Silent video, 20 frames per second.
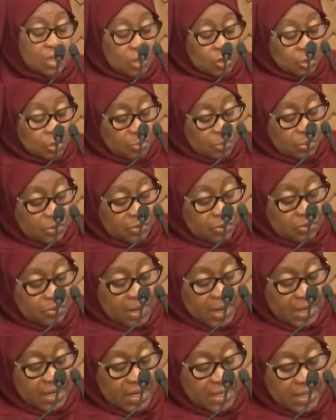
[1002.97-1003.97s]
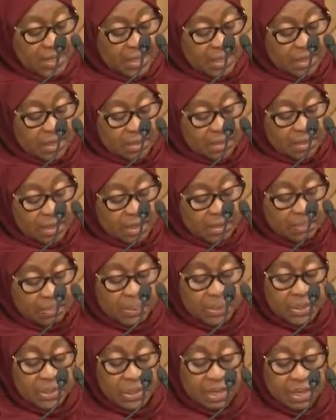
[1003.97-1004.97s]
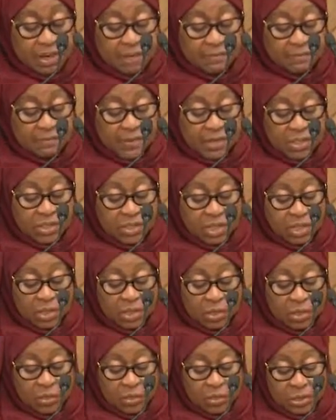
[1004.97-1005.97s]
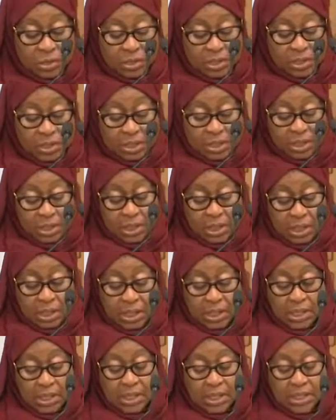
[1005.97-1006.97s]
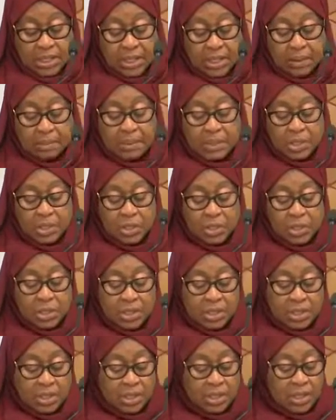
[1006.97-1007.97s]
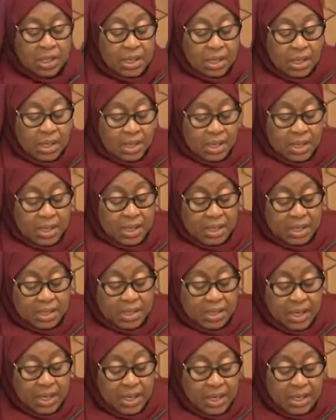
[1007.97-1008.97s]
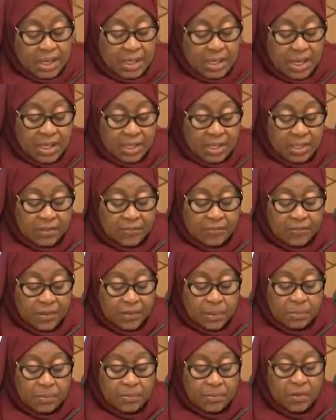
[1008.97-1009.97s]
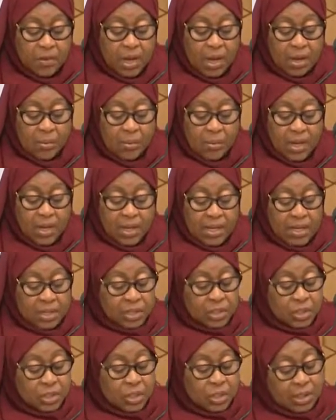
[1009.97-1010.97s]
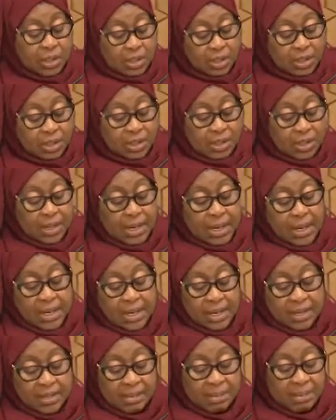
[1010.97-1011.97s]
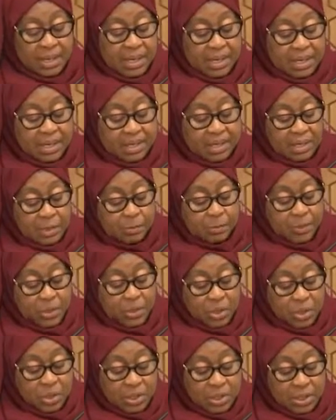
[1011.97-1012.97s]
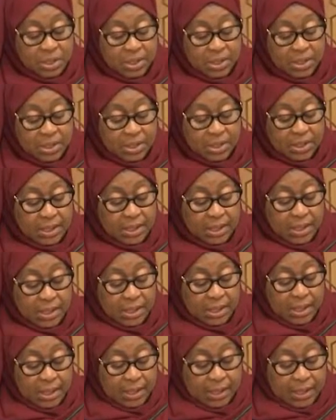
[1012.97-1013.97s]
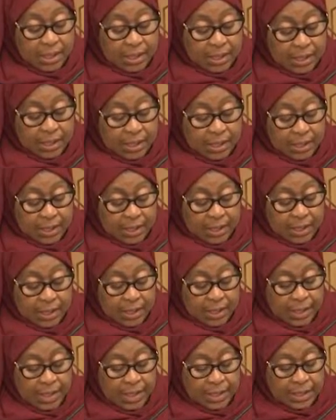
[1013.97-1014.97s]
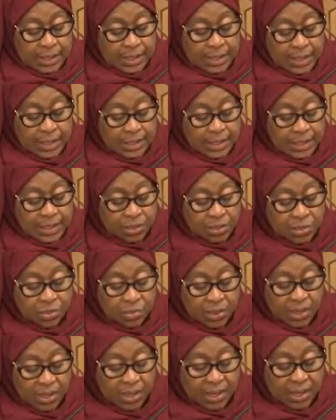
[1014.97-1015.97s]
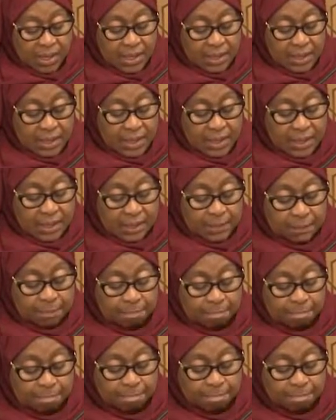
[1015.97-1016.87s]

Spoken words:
to provide technical support and advanced technology in establishing, as I said, larger farms for aquaculture and other marine species. Excellences, regarding